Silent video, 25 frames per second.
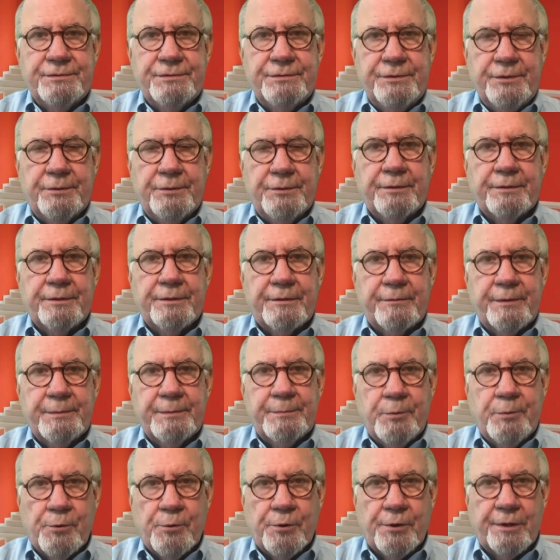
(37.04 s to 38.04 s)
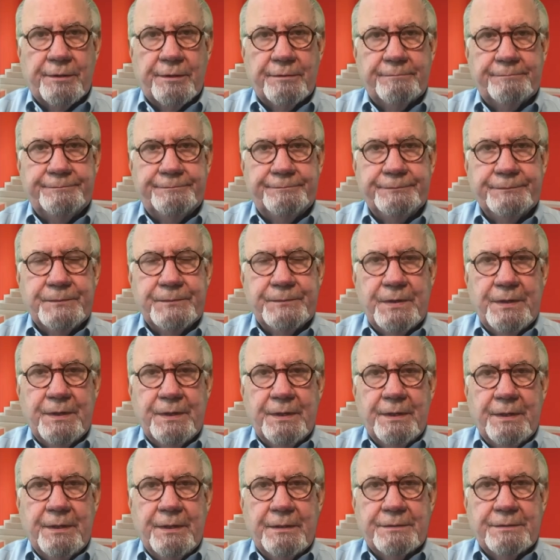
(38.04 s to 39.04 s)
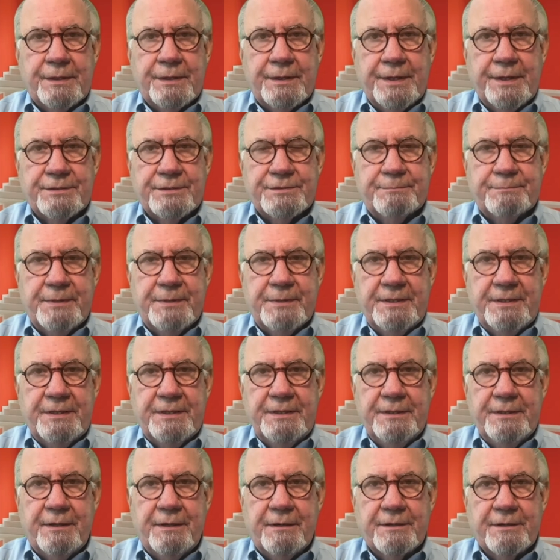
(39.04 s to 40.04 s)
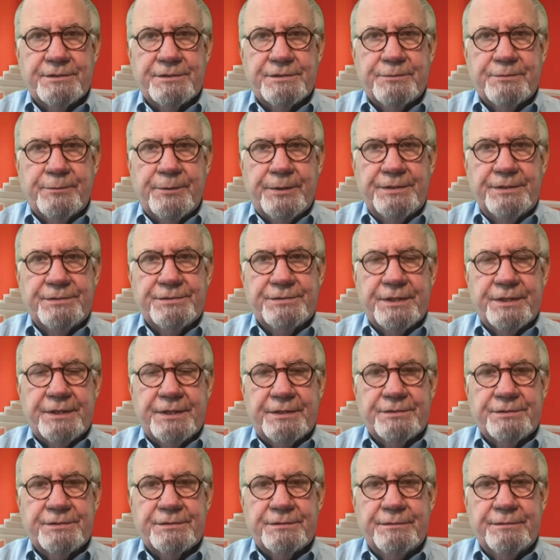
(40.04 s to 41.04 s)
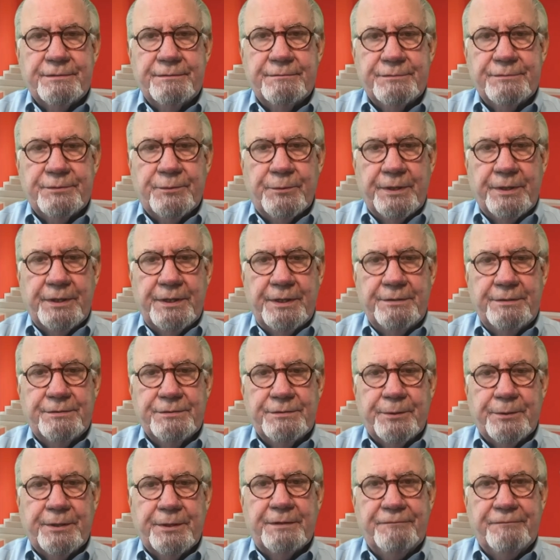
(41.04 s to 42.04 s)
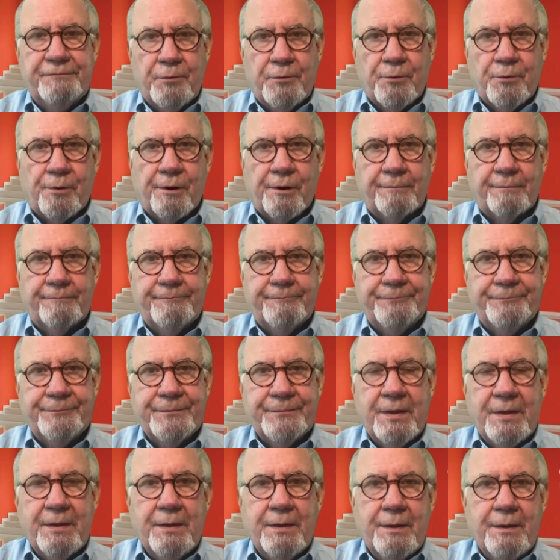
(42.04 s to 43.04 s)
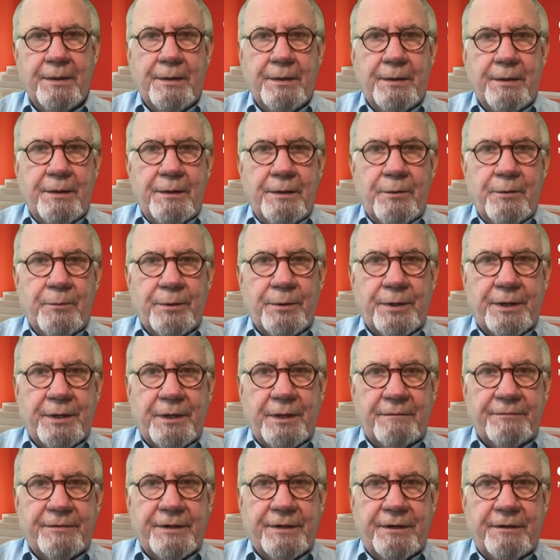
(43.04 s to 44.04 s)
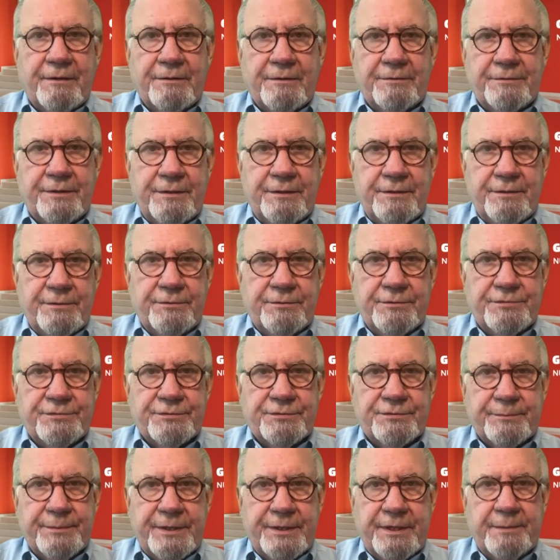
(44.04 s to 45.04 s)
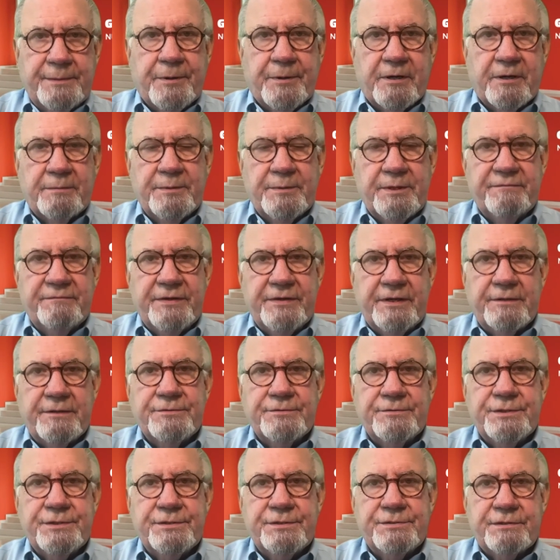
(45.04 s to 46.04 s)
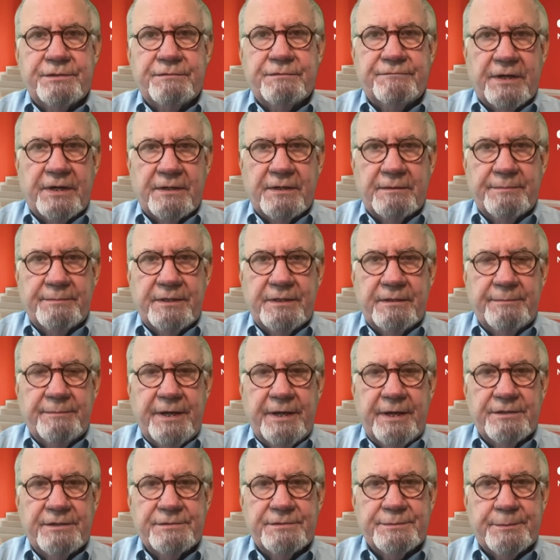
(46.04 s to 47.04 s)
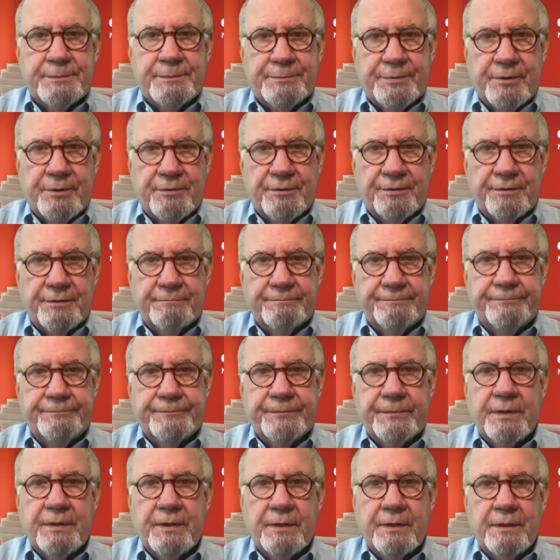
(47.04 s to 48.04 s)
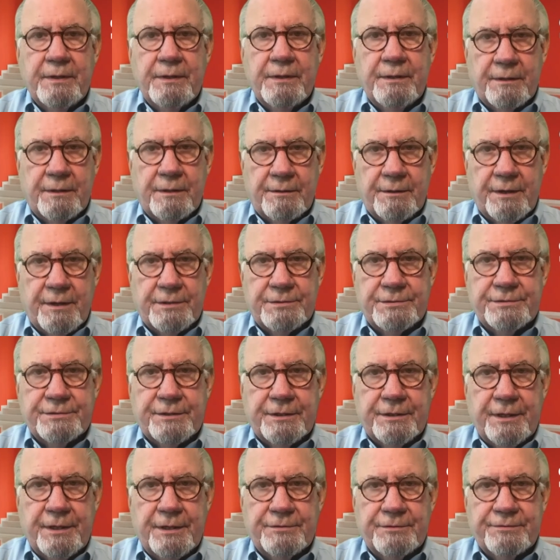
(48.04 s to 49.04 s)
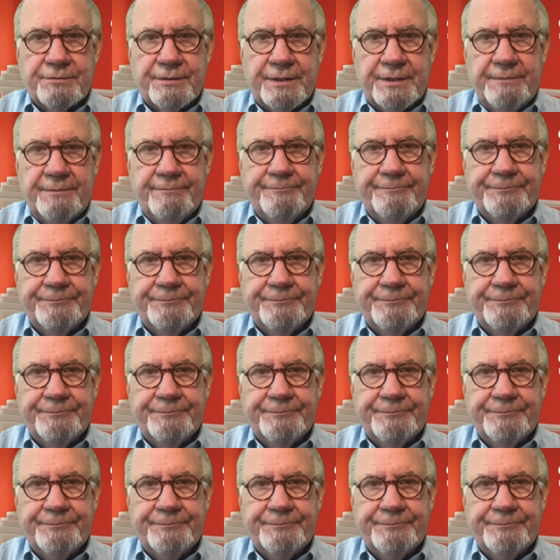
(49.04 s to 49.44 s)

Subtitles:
Nuclear Report. Today is Monday, August 26th, 2024. We're covering all the news from the Department of Energy's Environmental Management Program across the country.